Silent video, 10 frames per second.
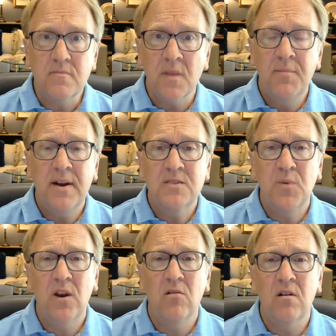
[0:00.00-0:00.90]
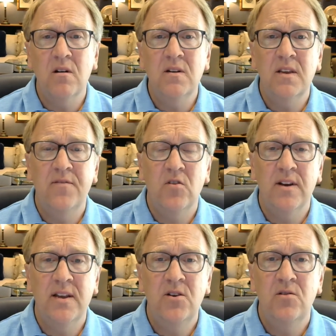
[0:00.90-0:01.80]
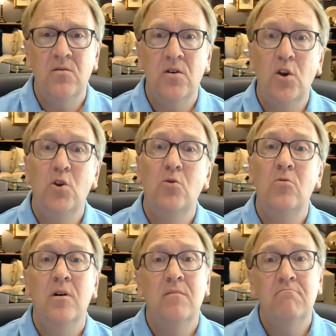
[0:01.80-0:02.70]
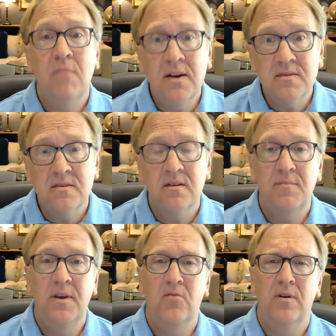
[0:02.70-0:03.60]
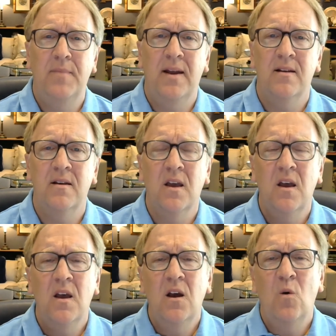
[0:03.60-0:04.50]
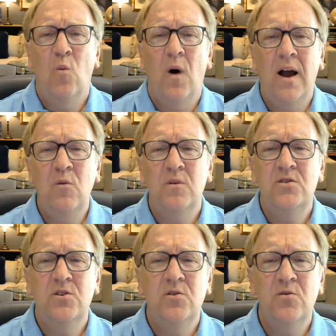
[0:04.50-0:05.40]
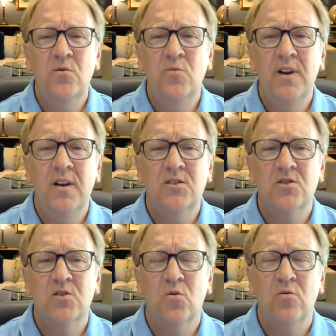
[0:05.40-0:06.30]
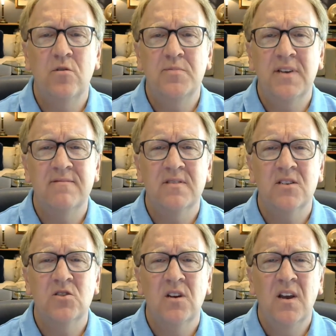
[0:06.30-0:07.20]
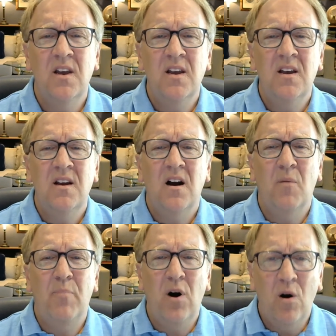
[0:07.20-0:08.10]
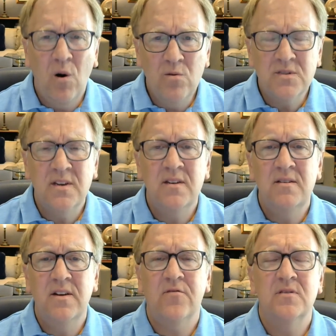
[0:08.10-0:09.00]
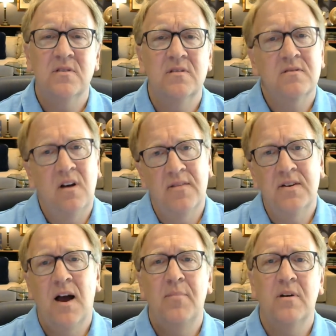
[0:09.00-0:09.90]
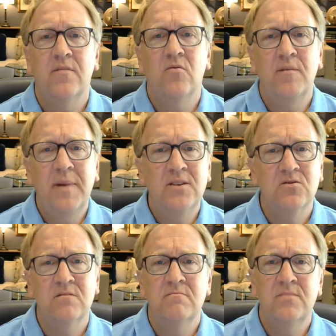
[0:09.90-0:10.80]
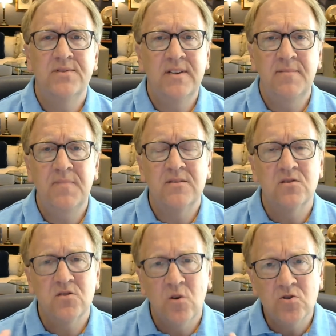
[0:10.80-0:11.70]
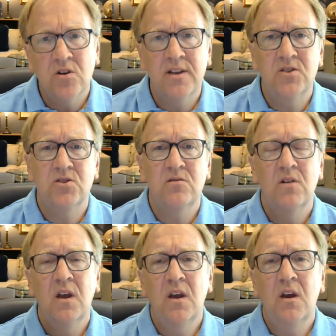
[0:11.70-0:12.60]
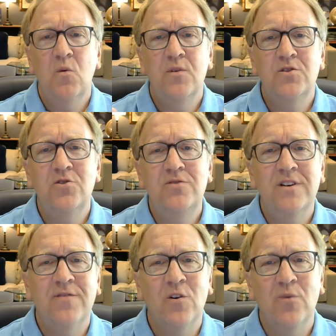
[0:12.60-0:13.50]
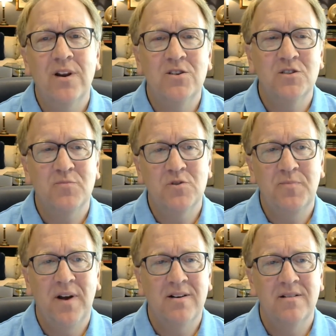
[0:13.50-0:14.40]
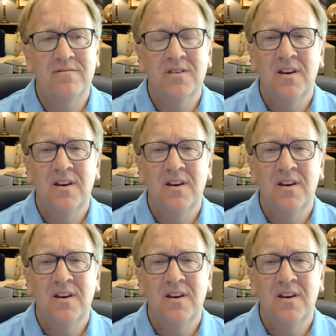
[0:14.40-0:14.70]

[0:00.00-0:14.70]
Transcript: but as we learned, if you're a Hindu, you must be cremated. Why would two religious groups have such opposing differences on the topic of cremation? You see, that's a social issue with two different religious perspectives.